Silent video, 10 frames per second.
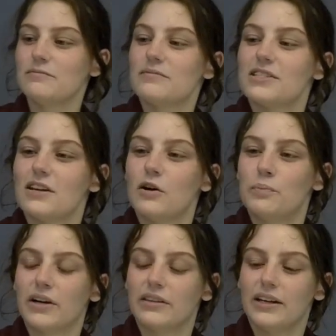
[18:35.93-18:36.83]
So
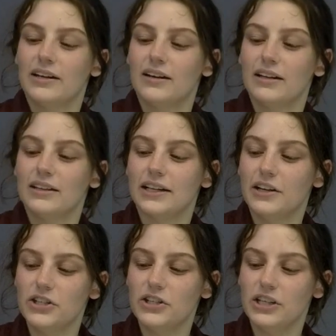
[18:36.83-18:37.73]
Bertha here is a
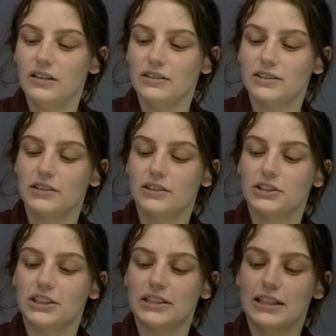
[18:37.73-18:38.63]
Cochin, so
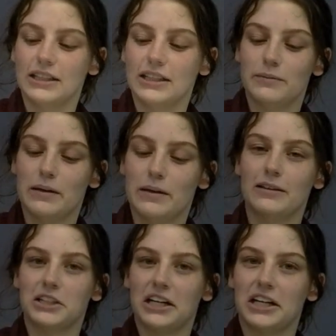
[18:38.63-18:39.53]
she lives to be about
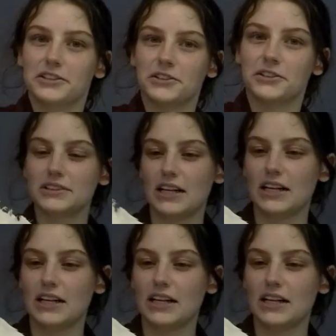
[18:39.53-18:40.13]
10 years old.